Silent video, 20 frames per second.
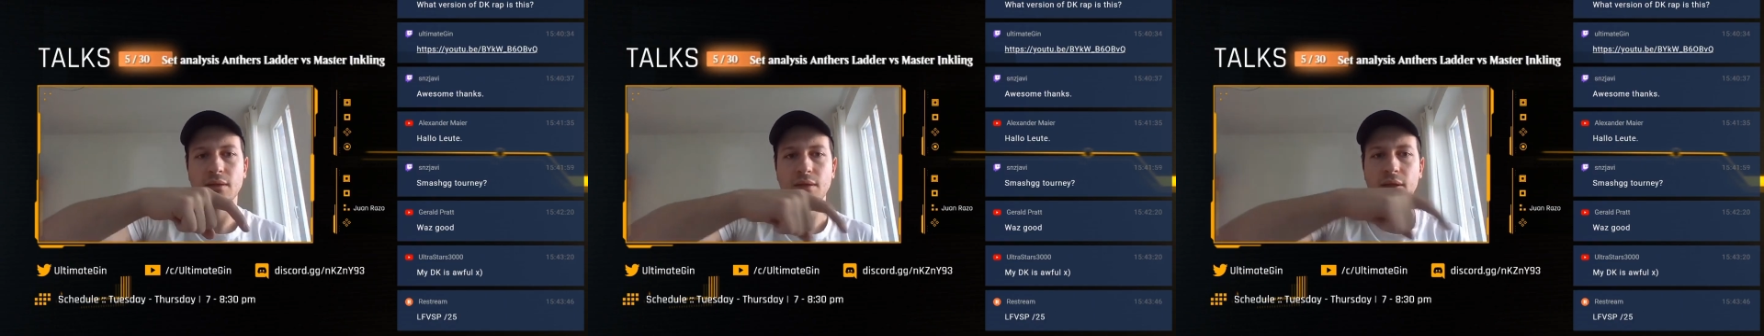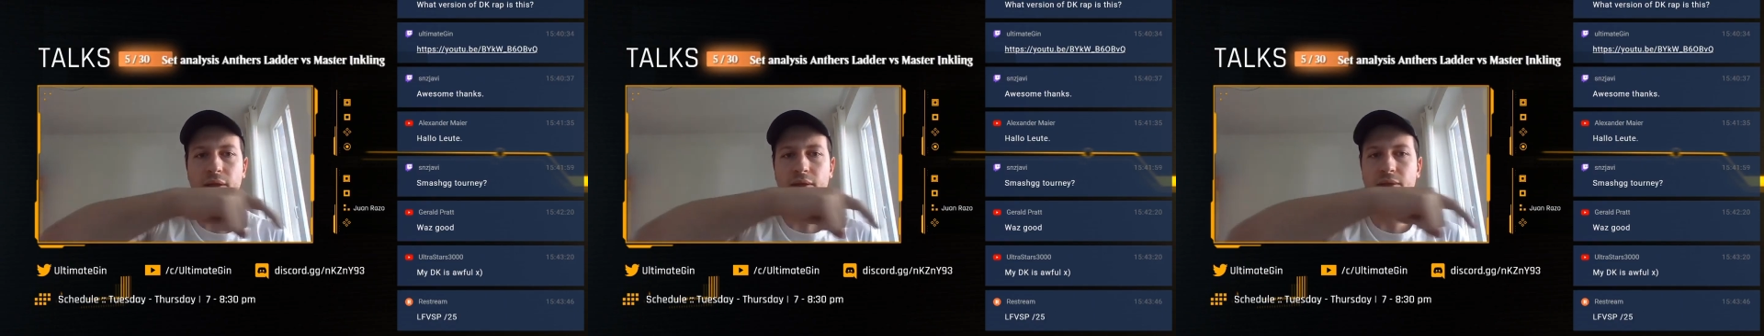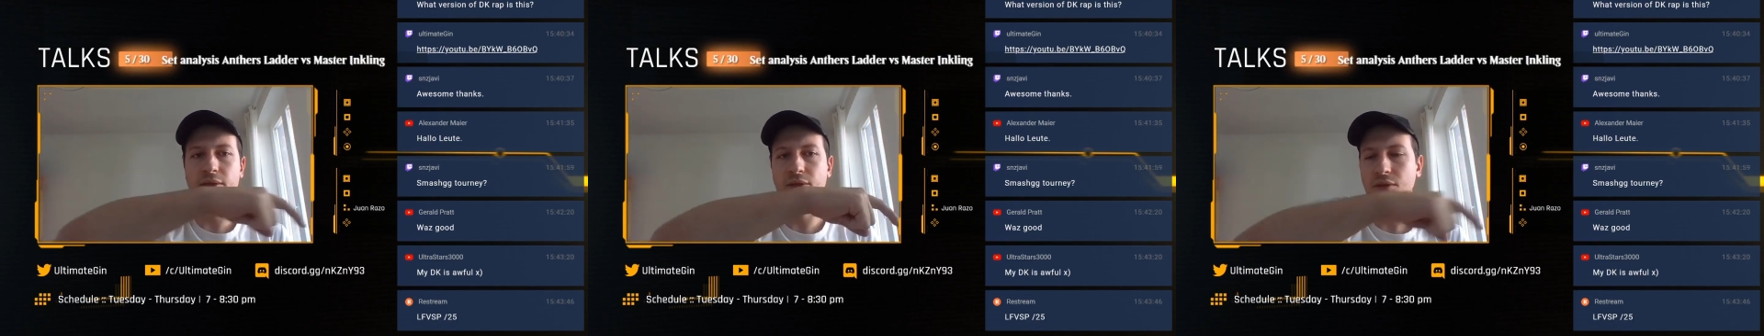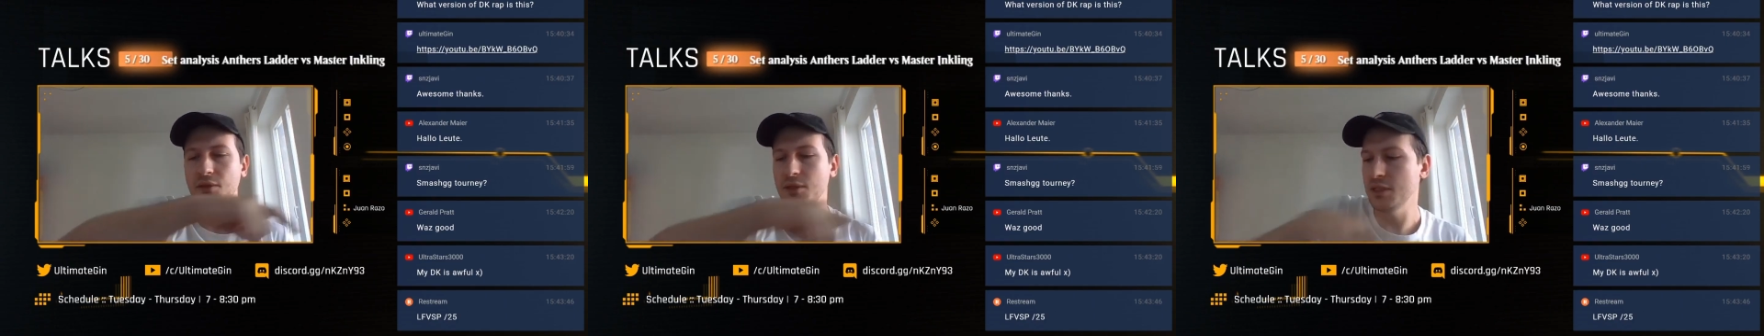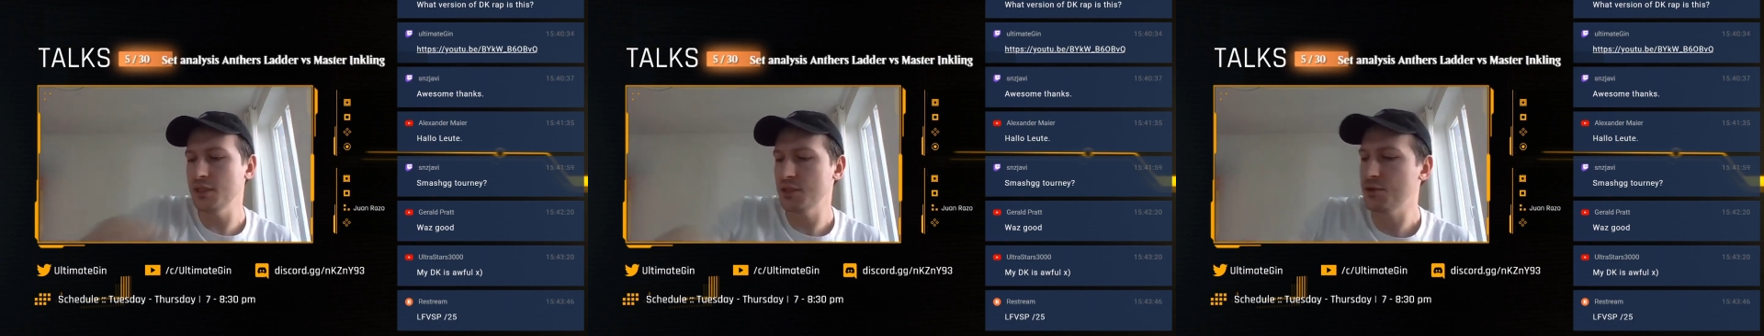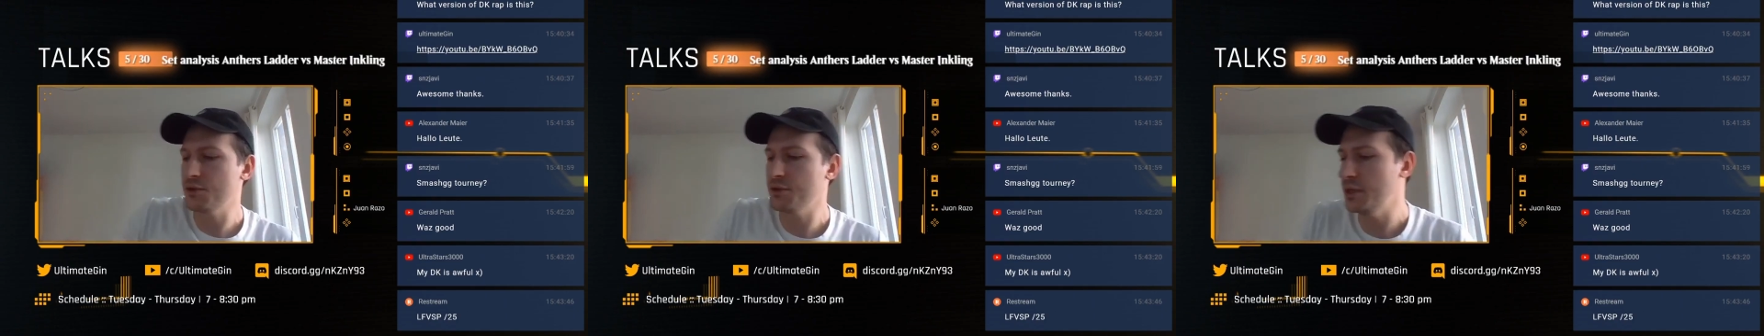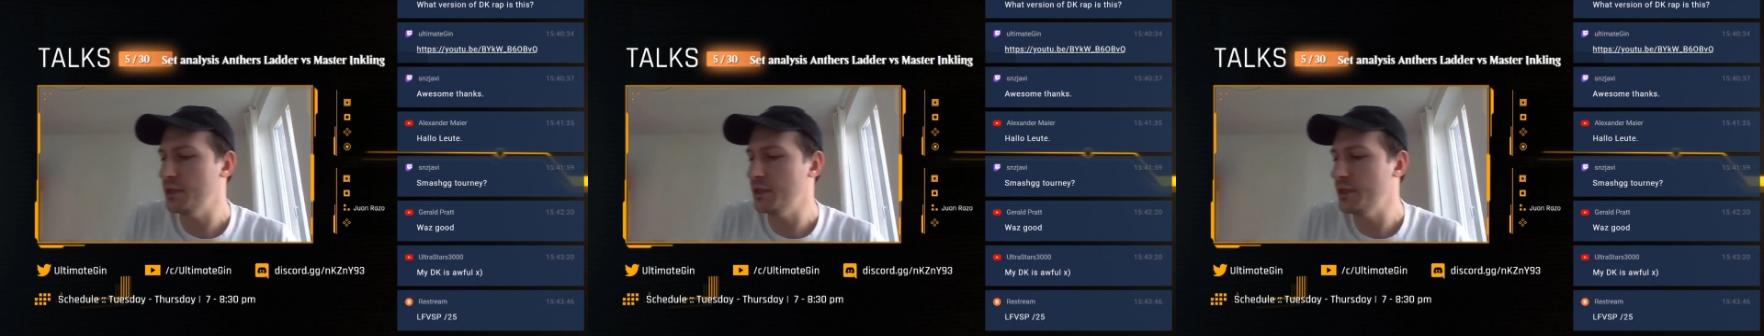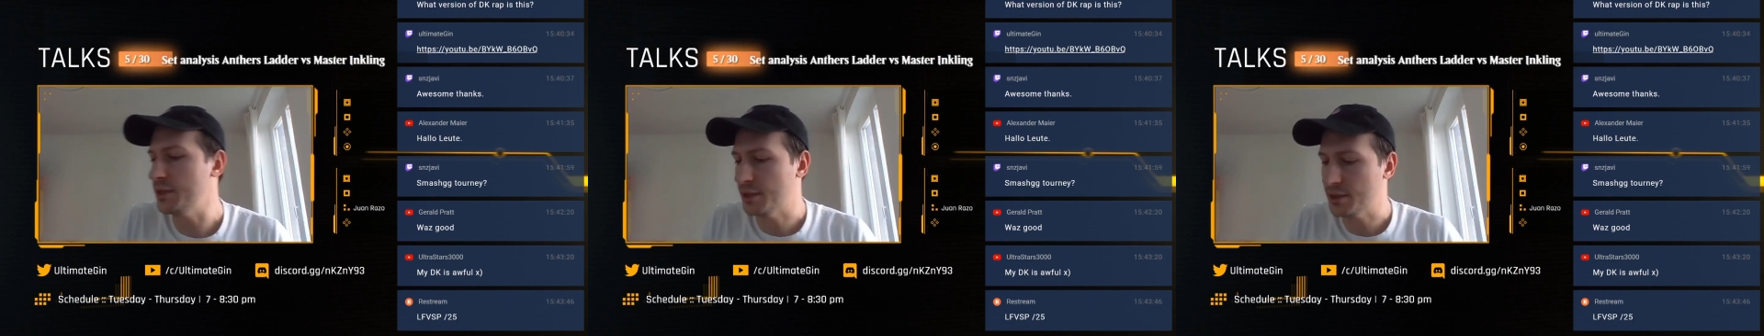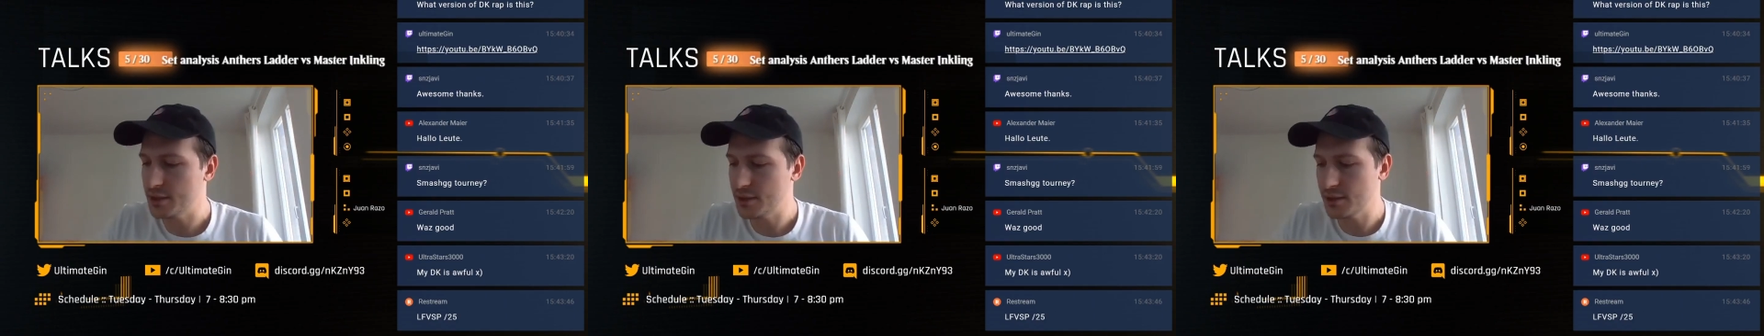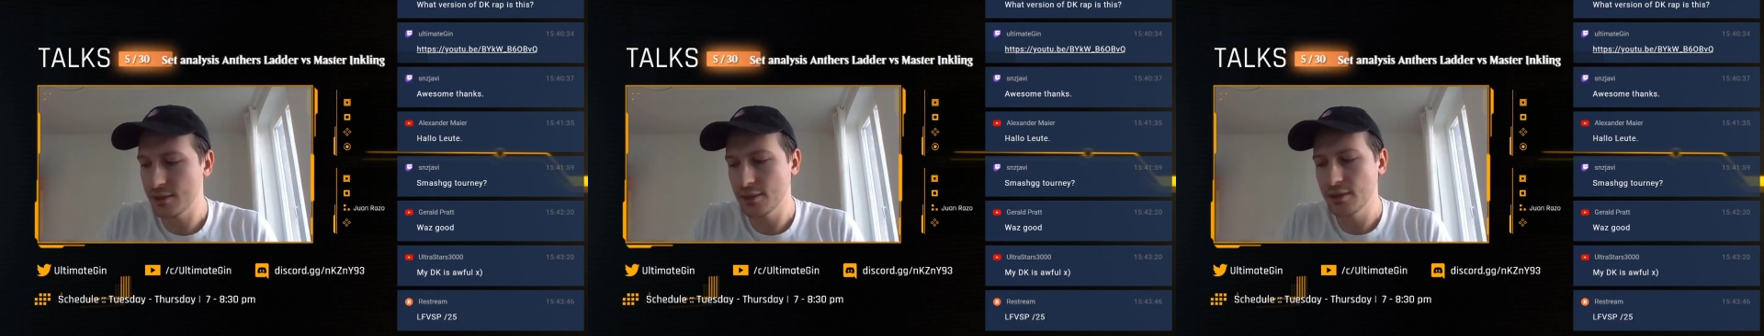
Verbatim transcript: That is a Discord link.